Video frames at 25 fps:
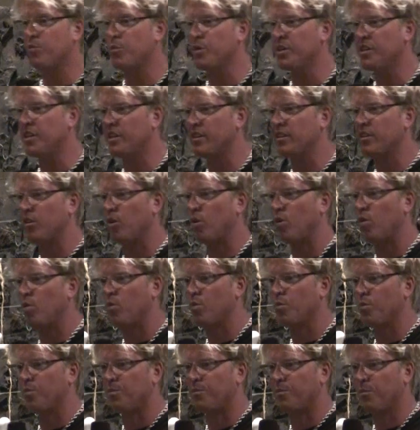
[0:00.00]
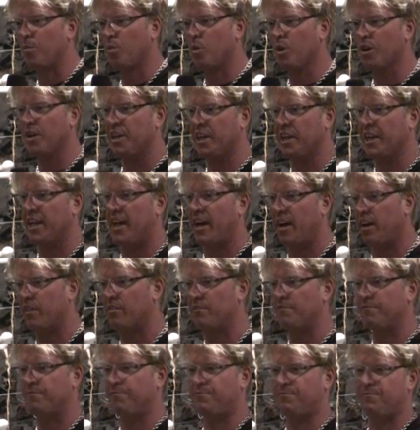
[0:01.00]
did the whole working
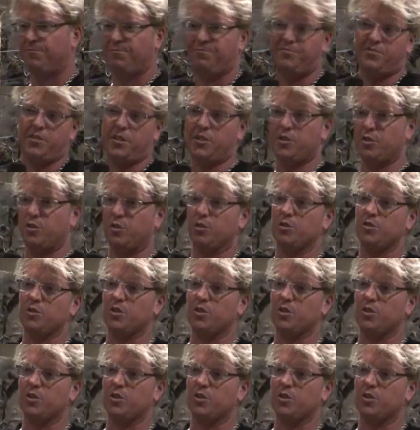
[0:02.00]
out, physical